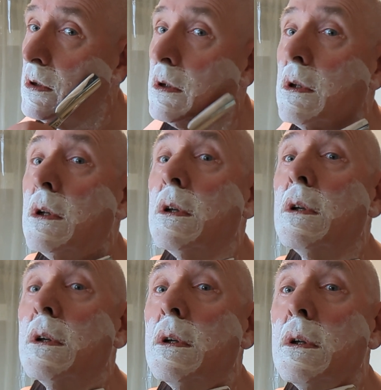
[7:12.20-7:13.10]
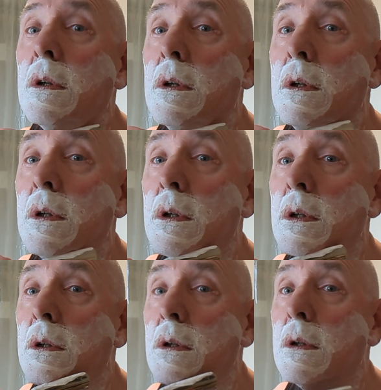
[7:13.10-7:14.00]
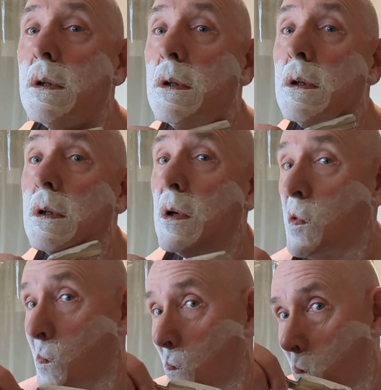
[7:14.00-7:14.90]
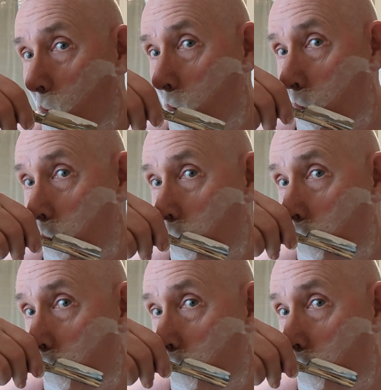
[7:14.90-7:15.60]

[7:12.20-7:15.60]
[no speech]